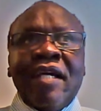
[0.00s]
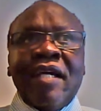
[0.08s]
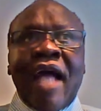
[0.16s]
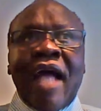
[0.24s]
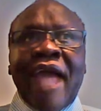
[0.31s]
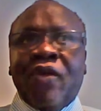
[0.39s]

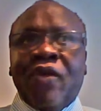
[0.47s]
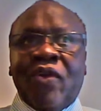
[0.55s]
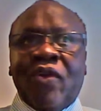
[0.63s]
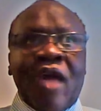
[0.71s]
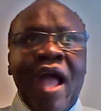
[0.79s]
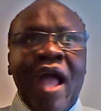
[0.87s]
I don't know
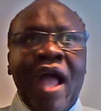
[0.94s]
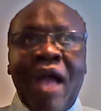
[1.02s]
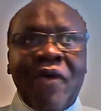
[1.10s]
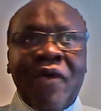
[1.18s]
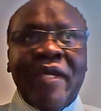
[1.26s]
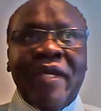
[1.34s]
how
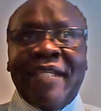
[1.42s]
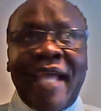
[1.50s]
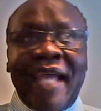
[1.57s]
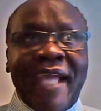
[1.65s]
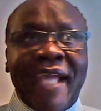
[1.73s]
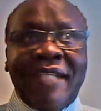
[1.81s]
he
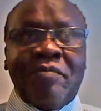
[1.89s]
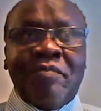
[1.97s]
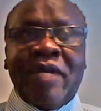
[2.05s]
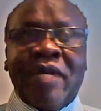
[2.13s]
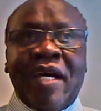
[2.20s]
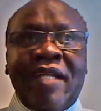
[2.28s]
died,
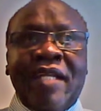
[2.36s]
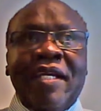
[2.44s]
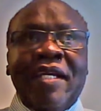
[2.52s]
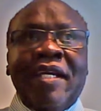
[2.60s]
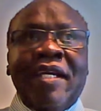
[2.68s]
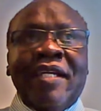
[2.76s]
but
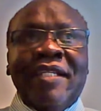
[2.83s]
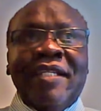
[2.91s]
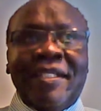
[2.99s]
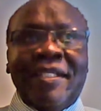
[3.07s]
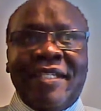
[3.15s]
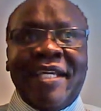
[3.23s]

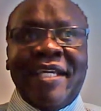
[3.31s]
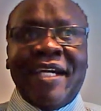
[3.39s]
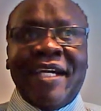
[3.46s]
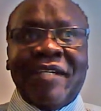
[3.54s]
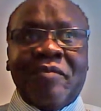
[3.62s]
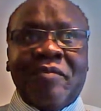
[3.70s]
these
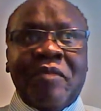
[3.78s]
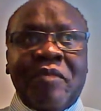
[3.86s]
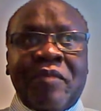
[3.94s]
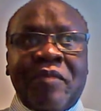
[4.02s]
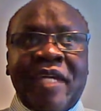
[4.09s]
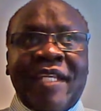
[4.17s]
young people
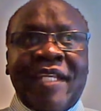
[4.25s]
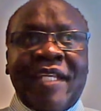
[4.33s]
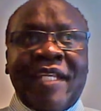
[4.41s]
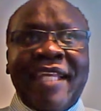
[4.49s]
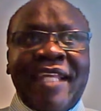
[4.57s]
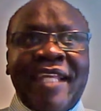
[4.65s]
that
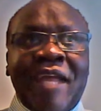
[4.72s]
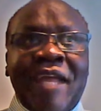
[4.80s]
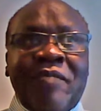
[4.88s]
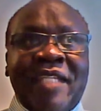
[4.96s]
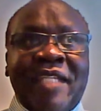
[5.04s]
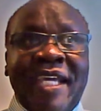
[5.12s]
ended
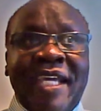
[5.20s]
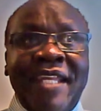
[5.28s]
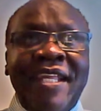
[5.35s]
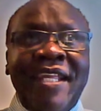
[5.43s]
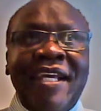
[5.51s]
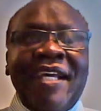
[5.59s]
up dead,
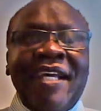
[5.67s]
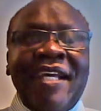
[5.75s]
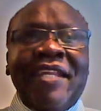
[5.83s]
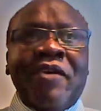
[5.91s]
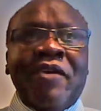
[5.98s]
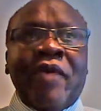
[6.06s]

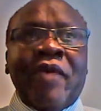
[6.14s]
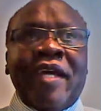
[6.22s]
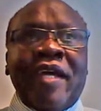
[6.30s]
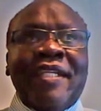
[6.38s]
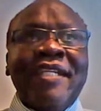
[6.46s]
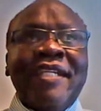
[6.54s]
they were
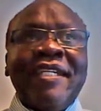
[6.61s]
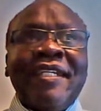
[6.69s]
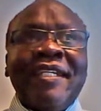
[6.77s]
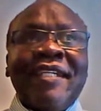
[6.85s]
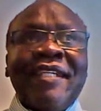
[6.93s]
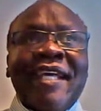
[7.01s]

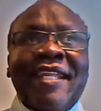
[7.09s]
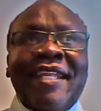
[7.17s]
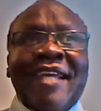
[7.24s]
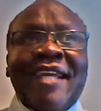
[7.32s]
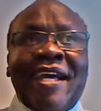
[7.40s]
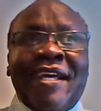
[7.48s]
digging in
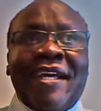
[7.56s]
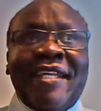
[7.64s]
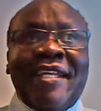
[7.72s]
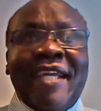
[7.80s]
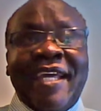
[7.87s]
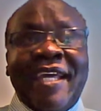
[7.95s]

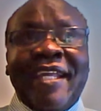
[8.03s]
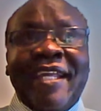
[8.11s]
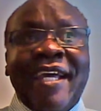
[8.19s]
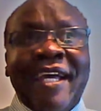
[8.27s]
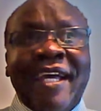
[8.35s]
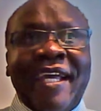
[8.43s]
the
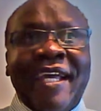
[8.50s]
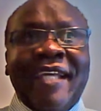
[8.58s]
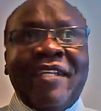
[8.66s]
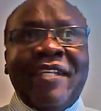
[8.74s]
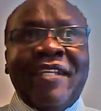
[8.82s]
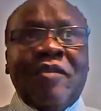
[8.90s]
area,
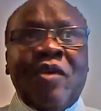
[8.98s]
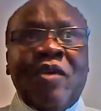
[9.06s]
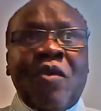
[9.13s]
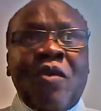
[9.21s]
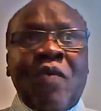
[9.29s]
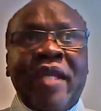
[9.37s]
and
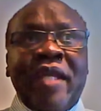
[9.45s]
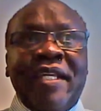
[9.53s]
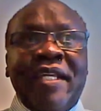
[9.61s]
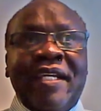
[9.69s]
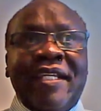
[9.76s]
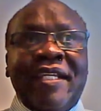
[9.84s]
one
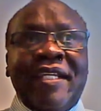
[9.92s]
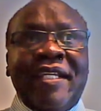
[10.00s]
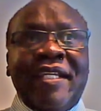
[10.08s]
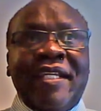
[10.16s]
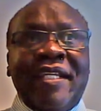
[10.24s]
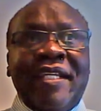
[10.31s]
day they
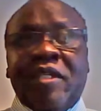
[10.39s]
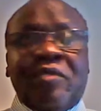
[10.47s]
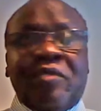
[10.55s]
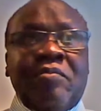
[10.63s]
just,